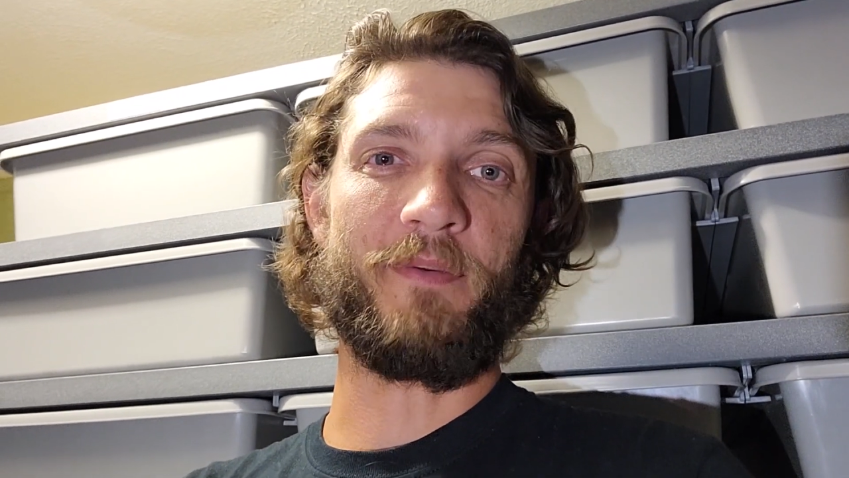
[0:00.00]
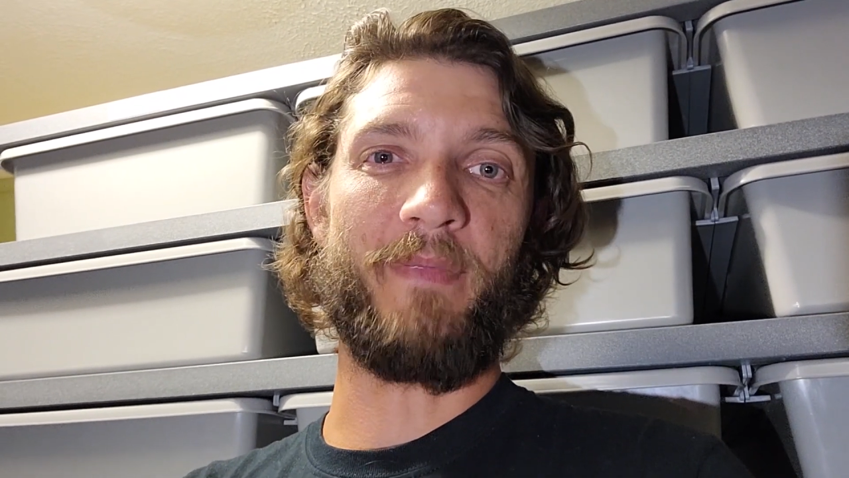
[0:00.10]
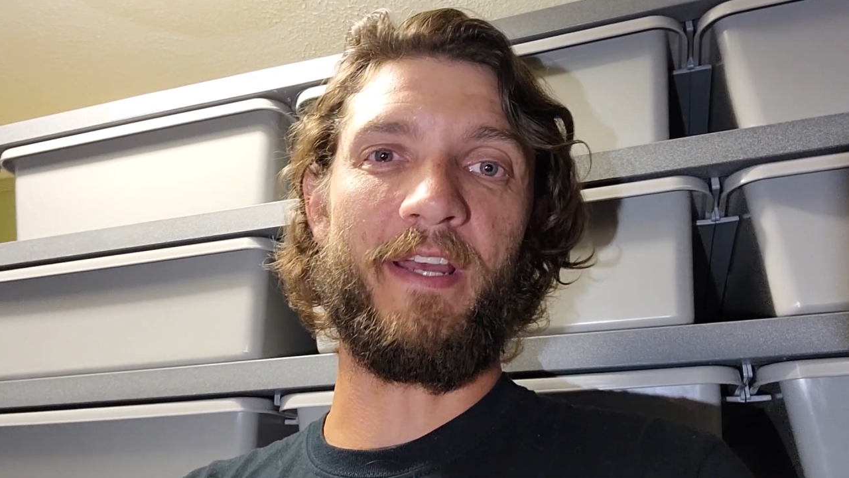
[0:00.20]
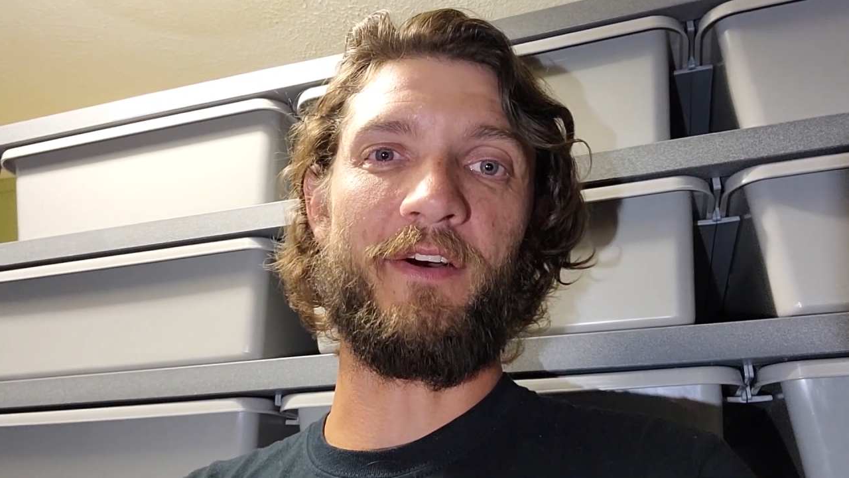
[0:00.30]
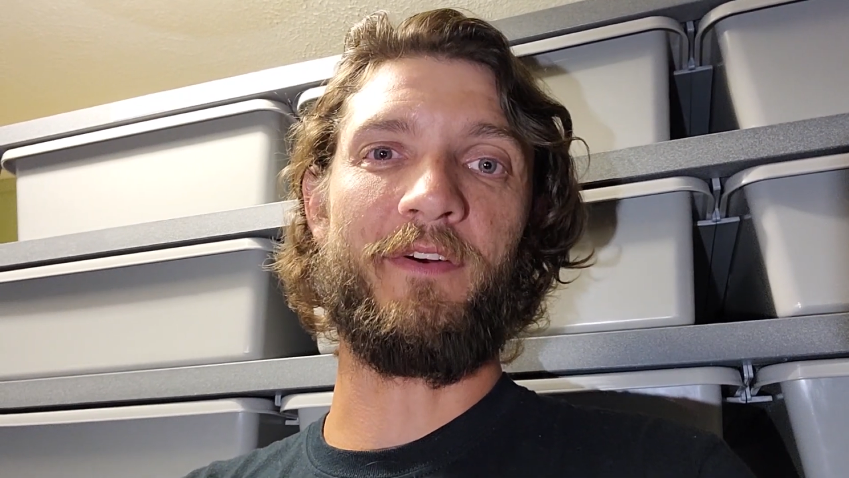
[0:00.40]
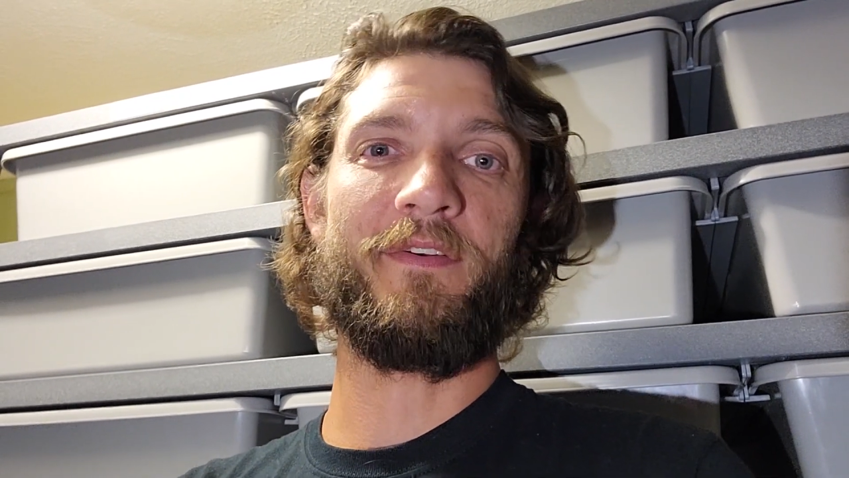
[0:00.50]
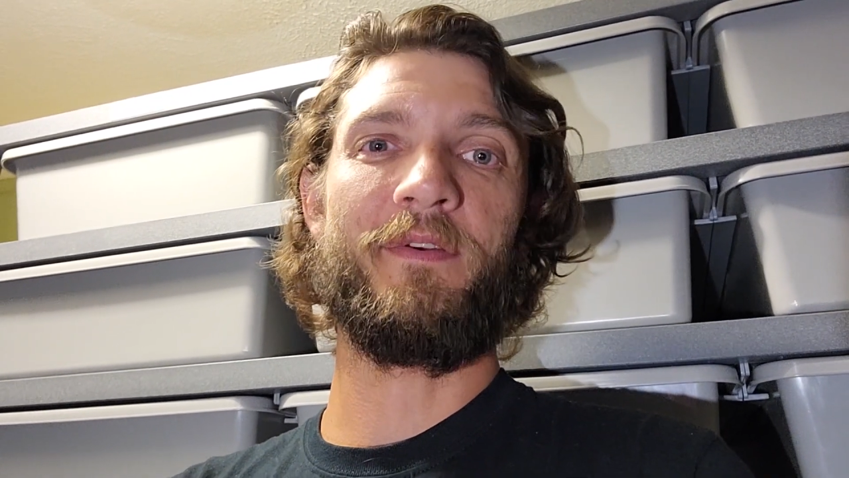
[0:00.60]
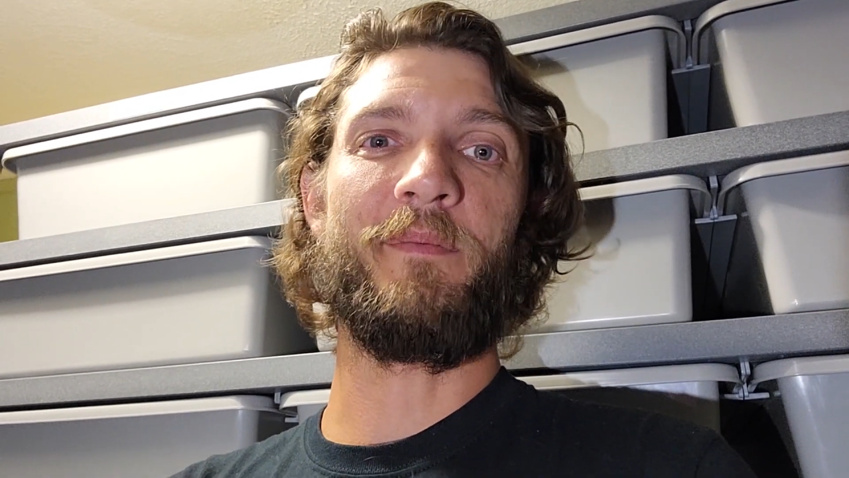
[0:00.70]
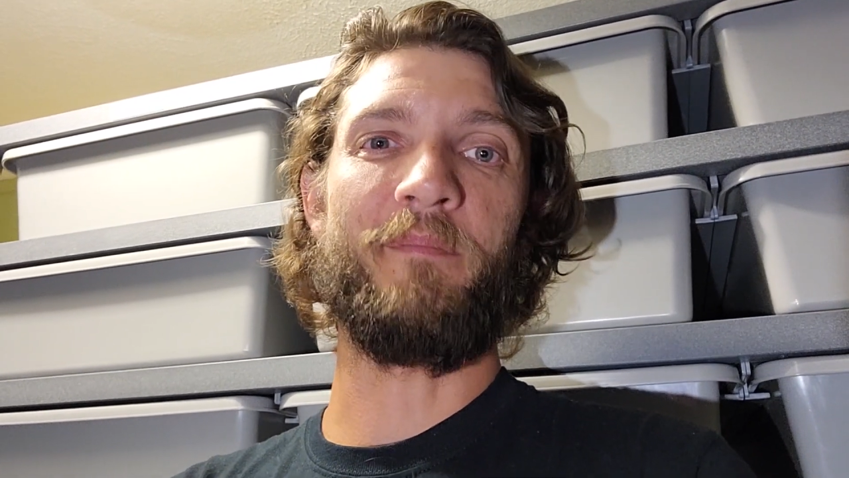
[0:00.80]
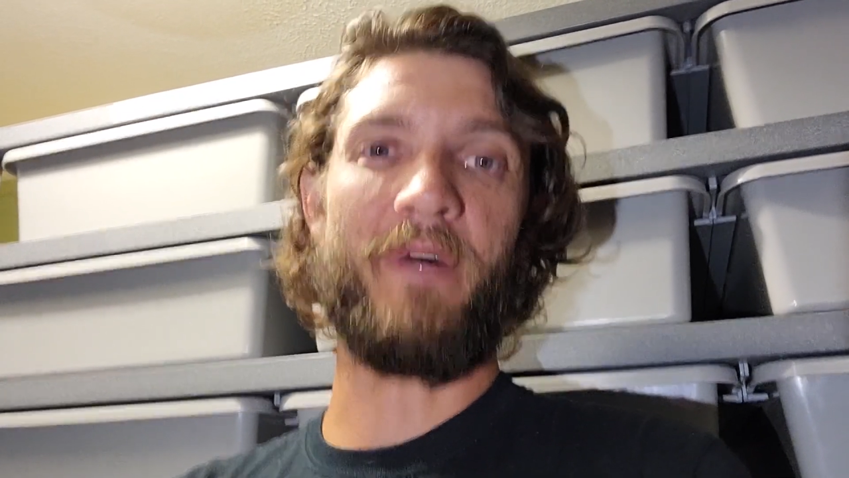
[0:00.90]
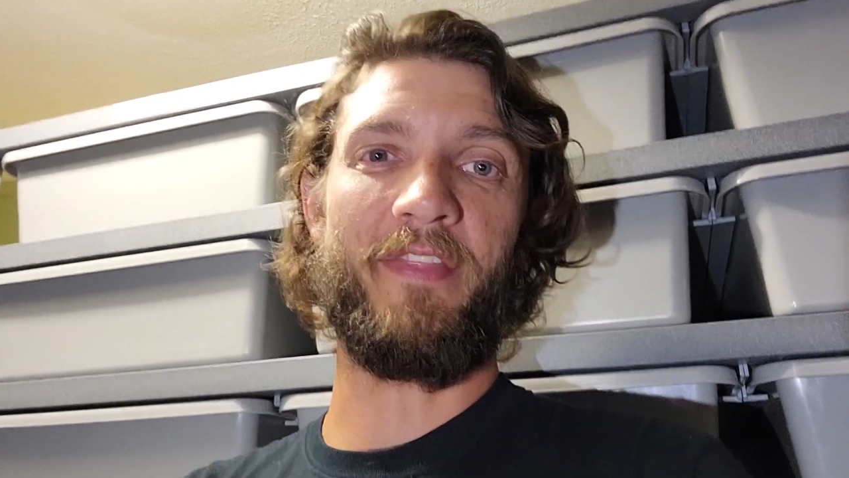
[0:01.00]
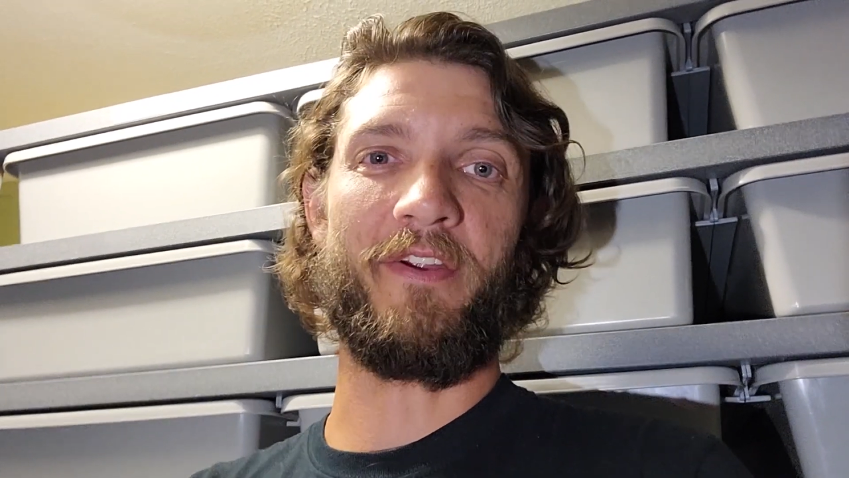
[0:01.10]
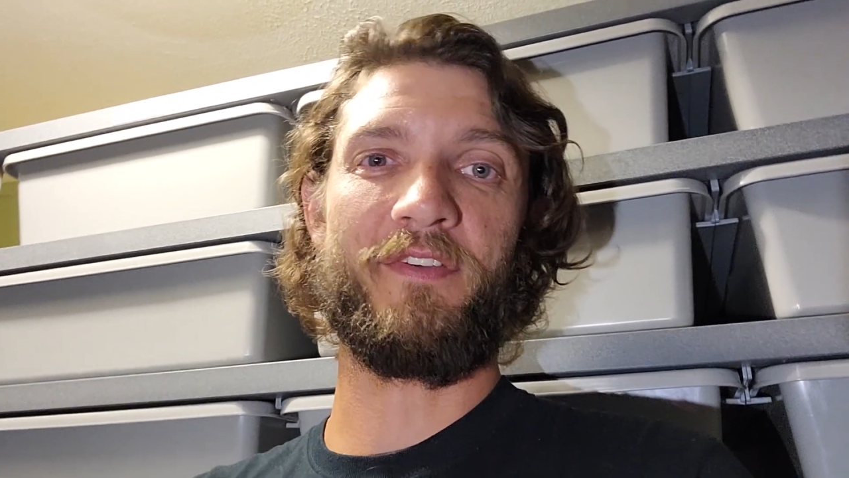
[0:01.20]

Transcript: male mother.